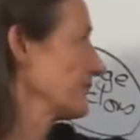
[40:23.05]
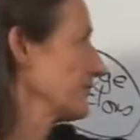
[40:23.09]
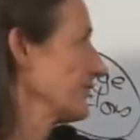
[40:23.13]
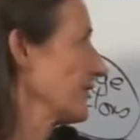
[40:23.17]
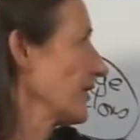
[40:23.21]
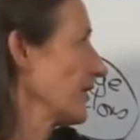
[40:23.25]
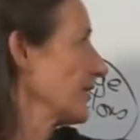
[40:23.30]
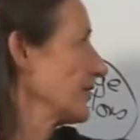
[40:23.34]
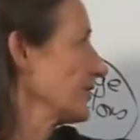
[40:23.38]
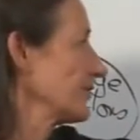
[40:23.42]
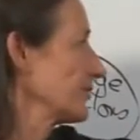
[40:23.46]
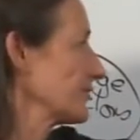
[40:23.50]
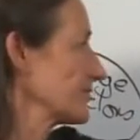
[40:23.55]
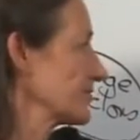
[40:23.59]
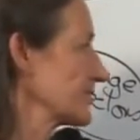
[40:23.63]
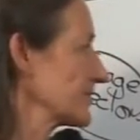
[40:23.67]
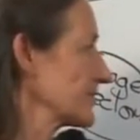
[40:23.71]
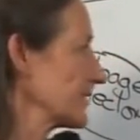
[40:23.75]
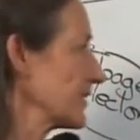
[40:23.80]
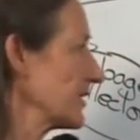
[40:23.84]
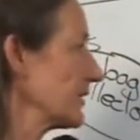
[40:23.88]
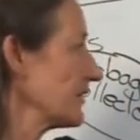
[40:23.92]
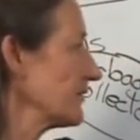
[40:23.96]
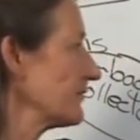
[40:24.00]
via your
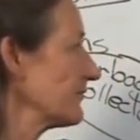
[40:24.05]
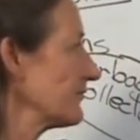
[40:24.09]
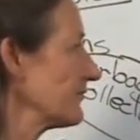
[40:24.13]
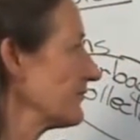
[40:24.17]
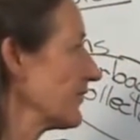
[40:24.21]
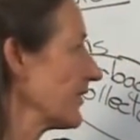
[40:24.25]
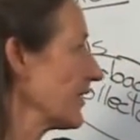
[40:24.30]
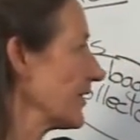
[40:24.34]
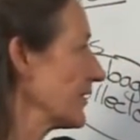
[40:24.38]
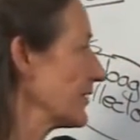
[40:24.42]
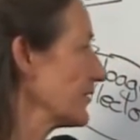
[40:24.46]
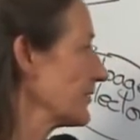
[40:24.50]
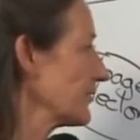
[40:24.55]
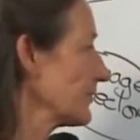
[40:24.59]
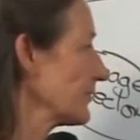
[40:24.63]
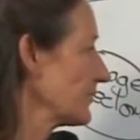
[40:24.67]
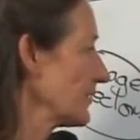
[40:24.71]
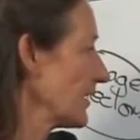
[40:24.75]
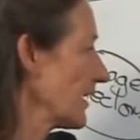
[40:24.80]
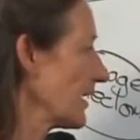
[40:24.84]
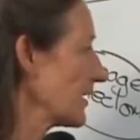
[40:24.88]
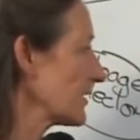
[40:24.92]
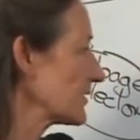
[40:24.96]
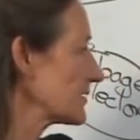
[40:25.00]
skin, via your
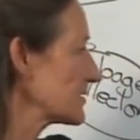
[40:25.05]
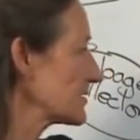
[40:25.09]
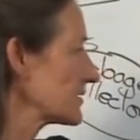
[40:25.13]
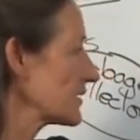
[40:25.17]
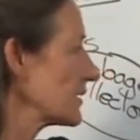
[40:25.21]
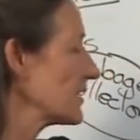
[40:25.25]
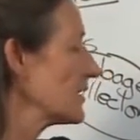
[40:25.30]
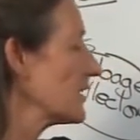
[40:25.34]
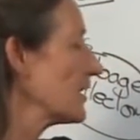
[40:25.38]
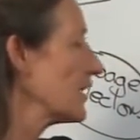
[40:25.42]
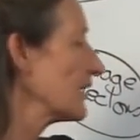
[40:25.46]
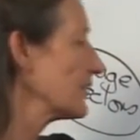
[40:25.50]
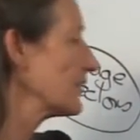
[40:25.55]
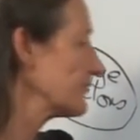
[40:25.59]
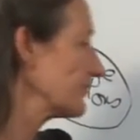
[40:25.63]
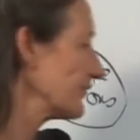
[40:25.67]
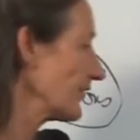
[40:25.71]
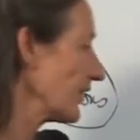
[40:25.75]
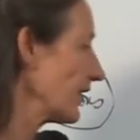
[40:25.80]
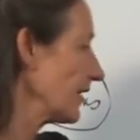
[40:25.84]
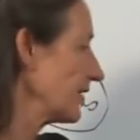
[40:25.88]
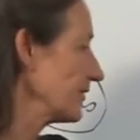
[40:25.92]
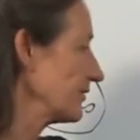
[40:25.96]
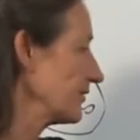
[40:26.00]
lungs, and
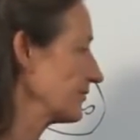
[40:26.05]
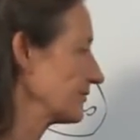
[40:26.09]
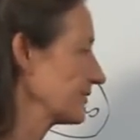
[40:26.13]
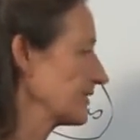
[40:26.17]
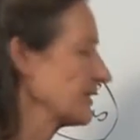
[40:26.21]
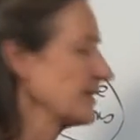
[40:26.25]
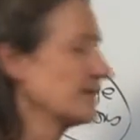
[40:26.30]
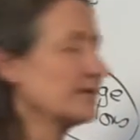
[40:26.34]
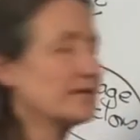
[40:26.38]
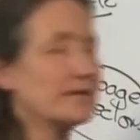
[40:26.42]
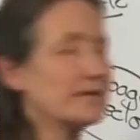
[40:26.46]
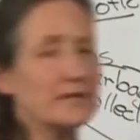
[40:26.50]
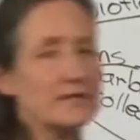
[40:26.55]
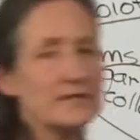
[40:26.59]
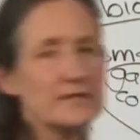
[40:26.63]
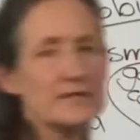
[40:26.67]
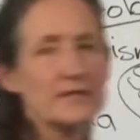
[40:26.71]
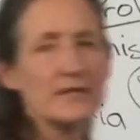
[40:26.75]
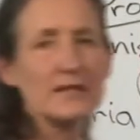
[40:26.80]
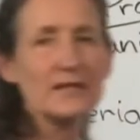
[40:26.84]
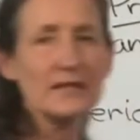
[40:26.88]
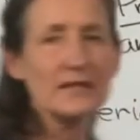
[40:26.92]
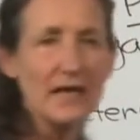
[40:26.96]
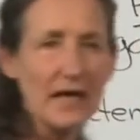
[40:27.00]
via your kidneys.
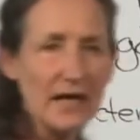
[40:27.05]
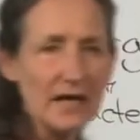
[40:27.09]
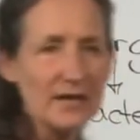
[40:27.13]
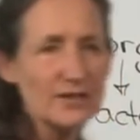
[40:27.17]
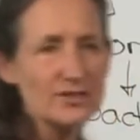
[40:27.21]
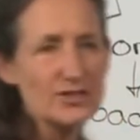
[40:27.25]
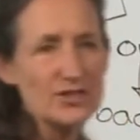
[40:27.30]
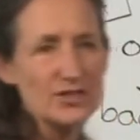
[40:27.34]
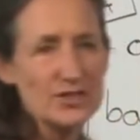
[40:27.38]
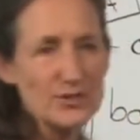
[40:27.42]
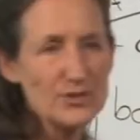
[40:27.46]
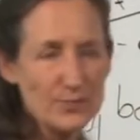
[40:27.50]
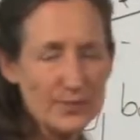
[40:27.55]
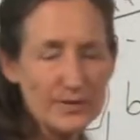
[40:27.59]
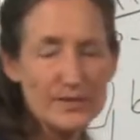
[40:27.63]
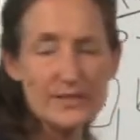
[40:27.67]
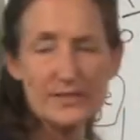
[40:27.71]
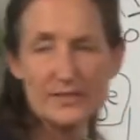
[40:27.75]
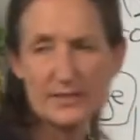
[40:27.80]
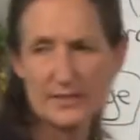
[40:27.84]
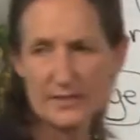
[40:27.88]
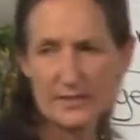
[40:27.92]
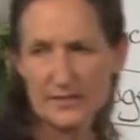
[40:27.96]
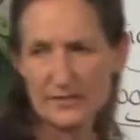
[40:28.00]
The largest
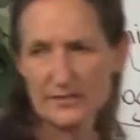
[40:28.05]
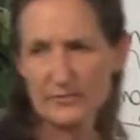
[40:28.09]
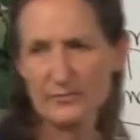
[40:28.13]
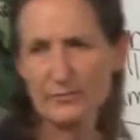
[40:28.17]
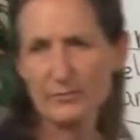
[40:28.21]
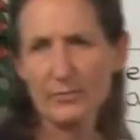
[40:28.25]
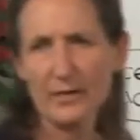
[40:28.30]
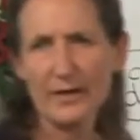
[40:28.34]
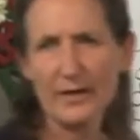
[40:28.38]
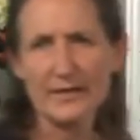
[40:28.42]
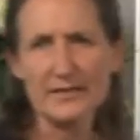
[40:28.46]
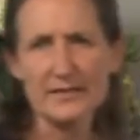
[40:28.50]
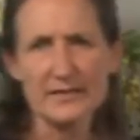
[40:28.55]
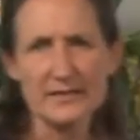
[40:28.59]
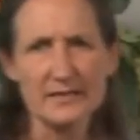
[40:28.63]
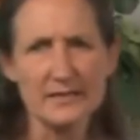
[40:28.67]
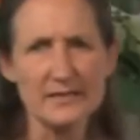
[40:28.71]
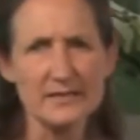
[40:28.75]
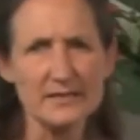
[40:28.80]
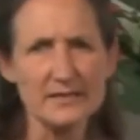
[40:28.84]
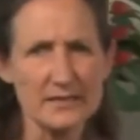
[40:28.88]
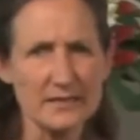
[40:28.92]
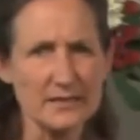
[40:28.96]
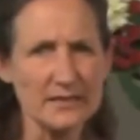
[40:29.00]
pieces of waste is